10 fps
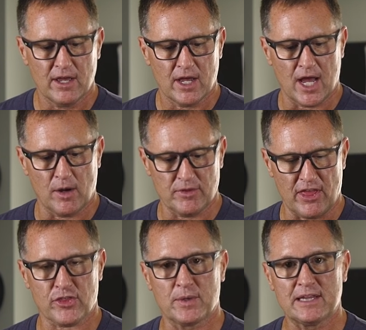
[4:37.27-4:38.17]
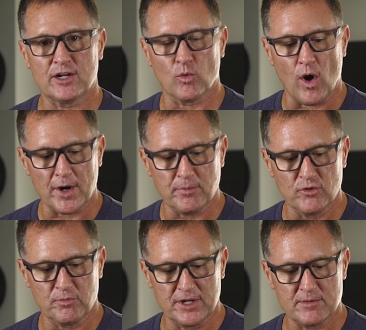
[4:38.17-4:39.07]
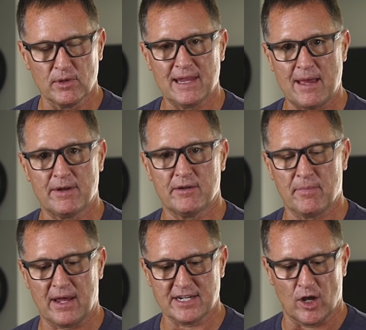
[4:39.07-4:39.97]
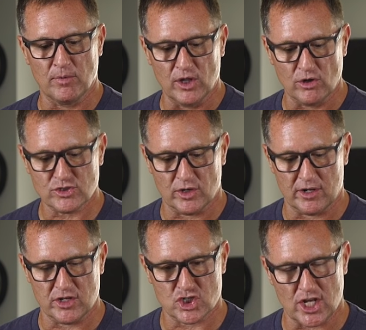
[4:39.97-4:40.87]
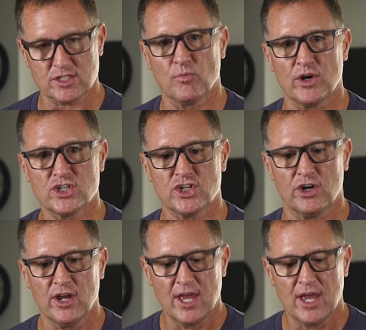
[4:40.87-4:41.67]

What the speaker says: with that 3-layer waterproof breathable laminate down below, so it sheds moisture.